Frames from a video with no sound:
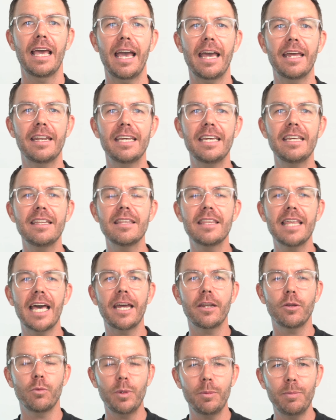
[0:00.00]
And in
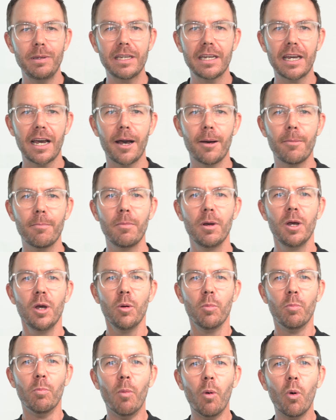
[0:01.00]
that, we become
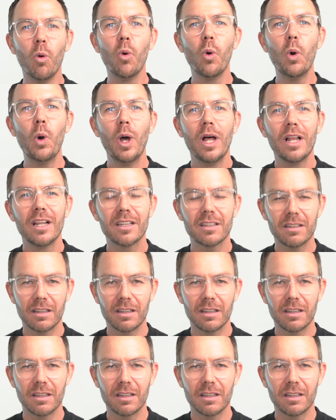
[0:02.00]
more